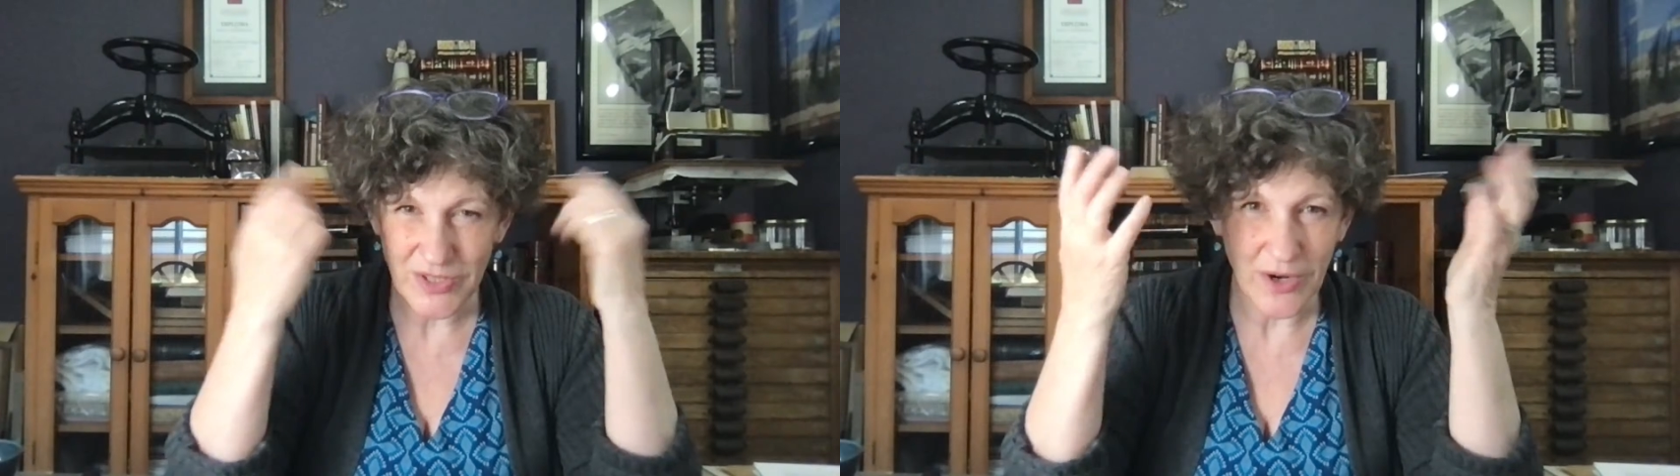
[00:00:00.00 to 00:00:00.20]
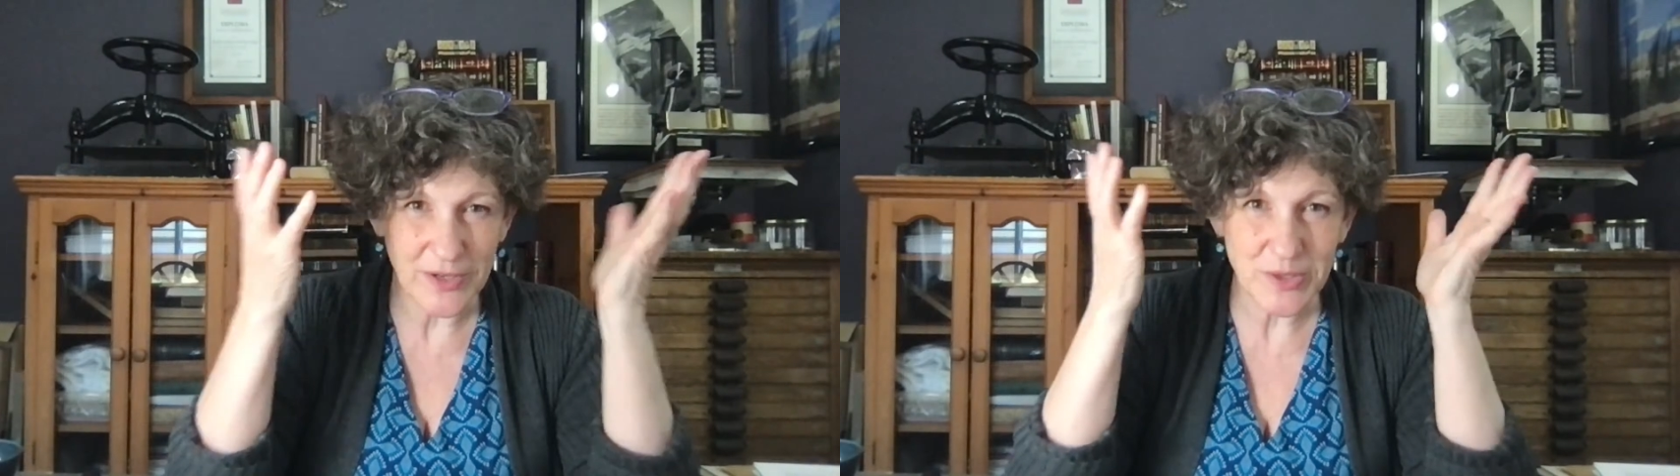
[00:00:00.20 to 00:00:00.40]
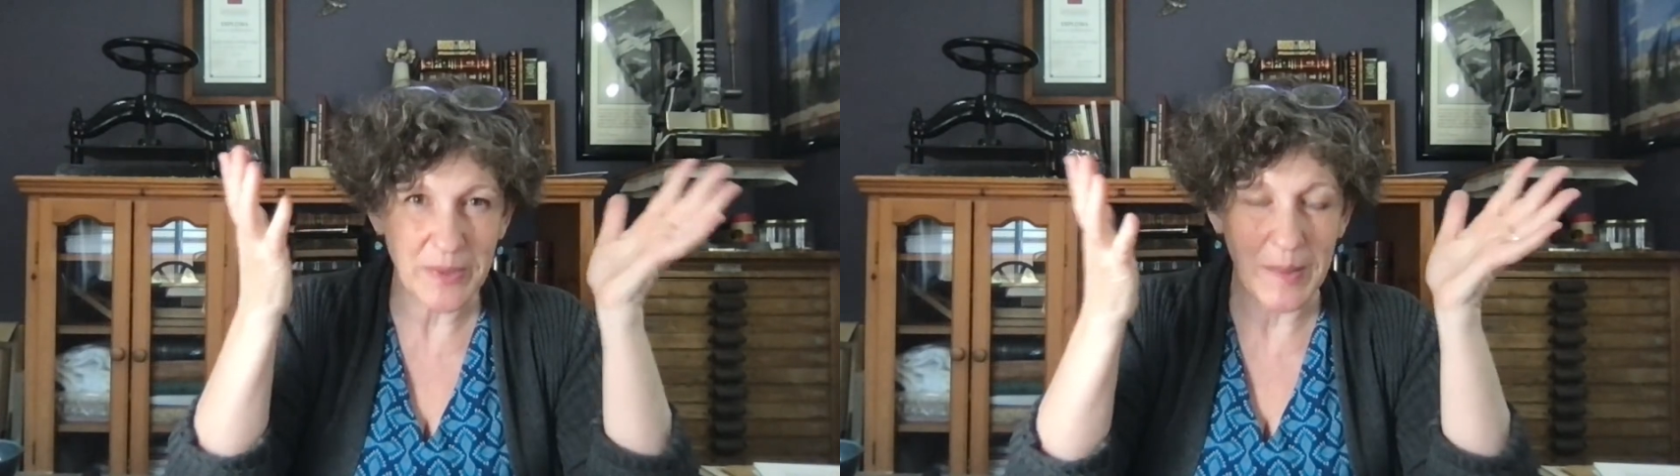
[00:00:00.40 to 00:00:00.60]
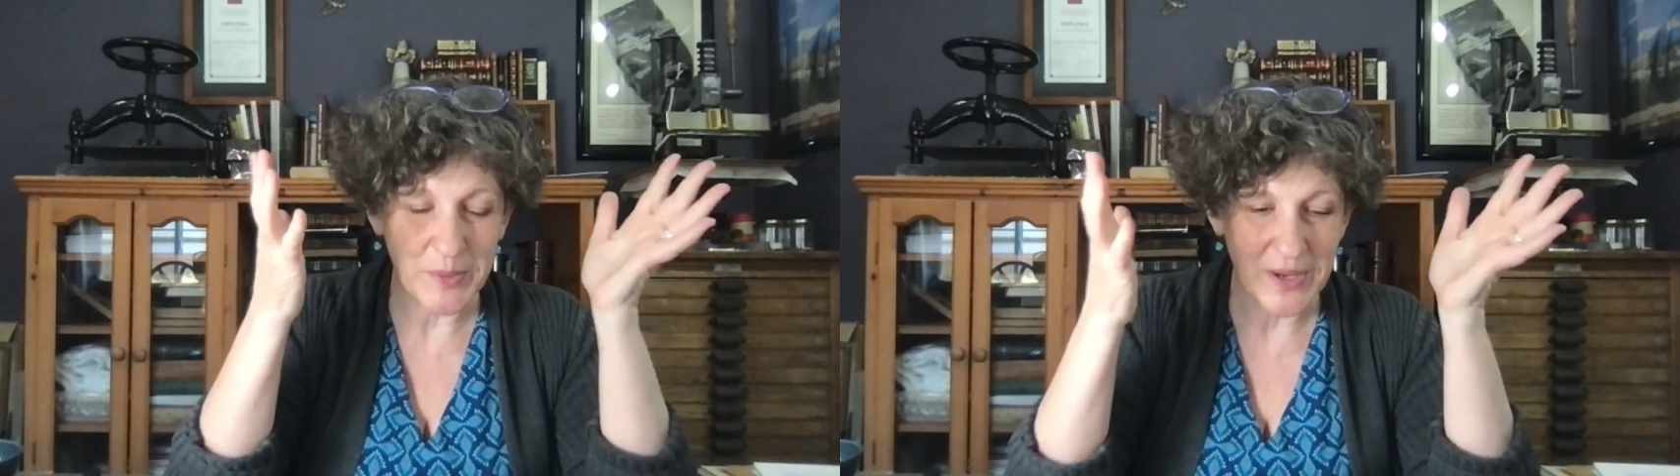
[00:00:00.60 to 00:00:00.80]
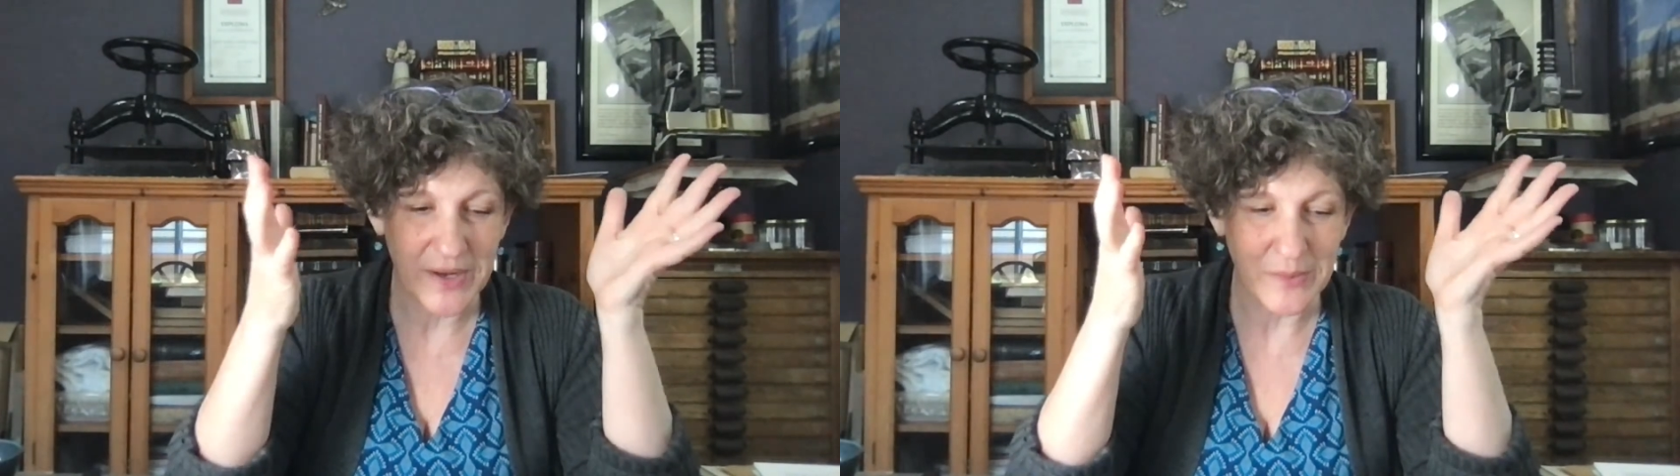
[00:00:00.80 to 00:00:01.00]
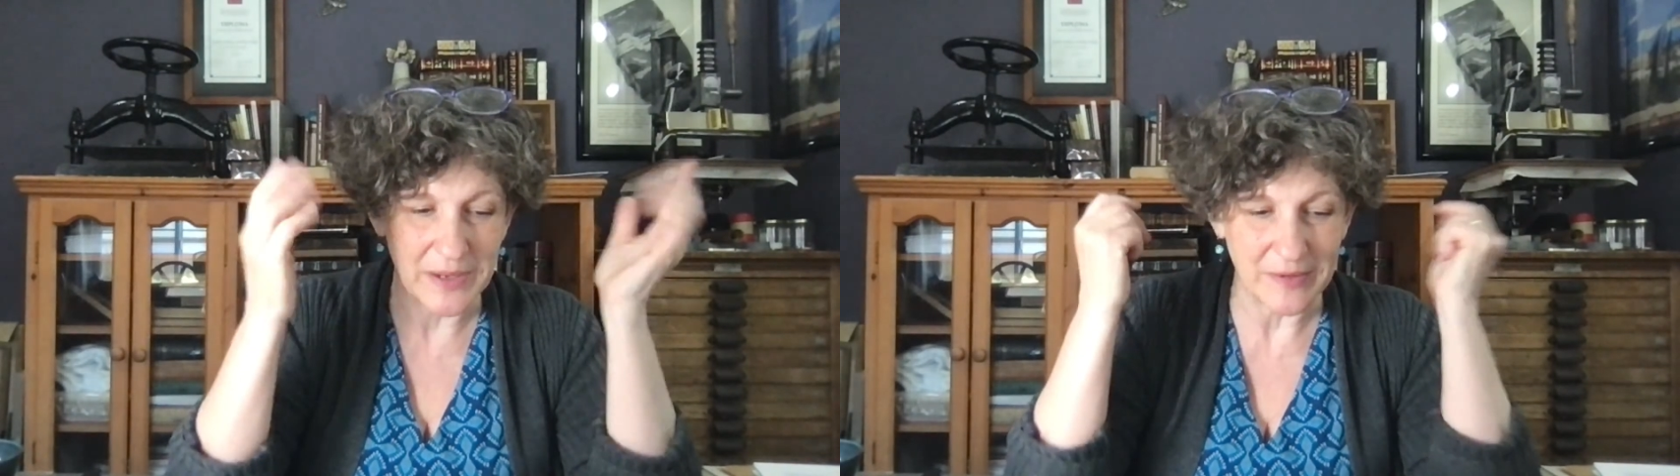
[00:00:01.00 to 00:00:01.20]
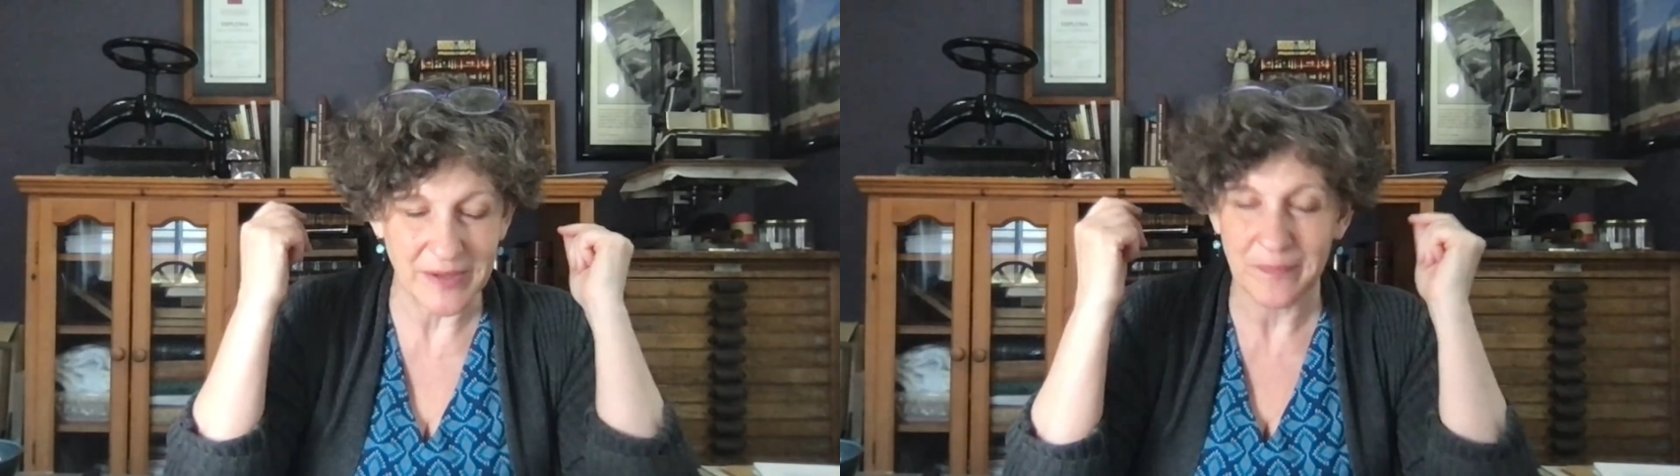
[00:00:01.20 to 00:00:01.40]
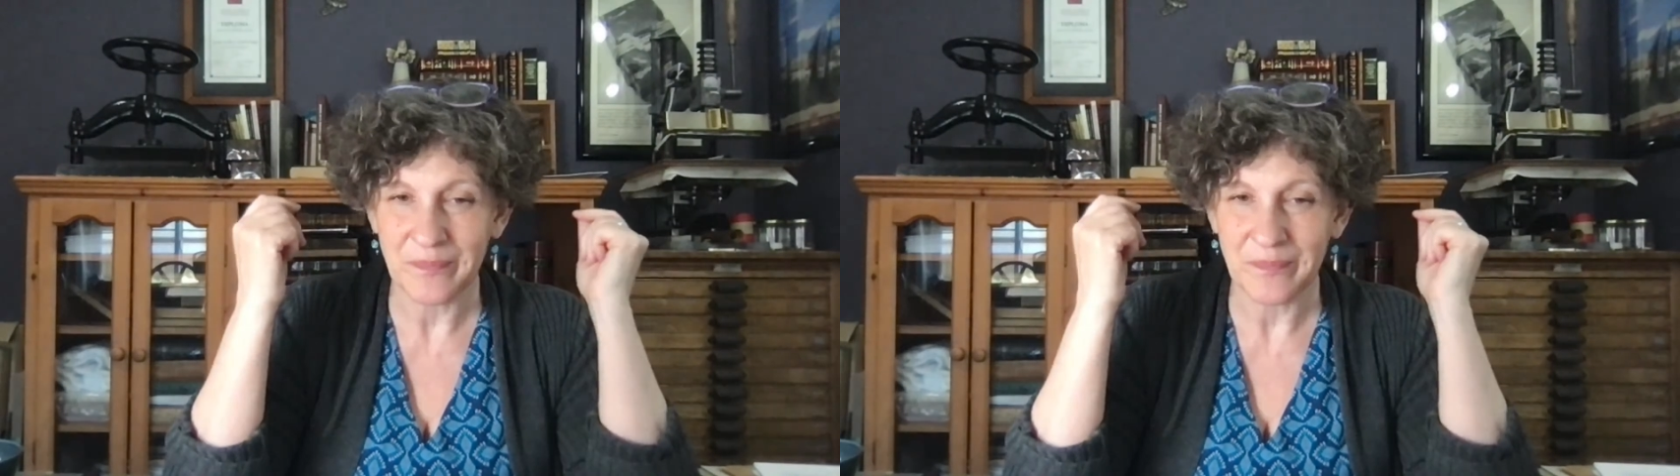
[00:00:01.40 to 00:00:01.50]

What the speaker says: hard to wrap your head around,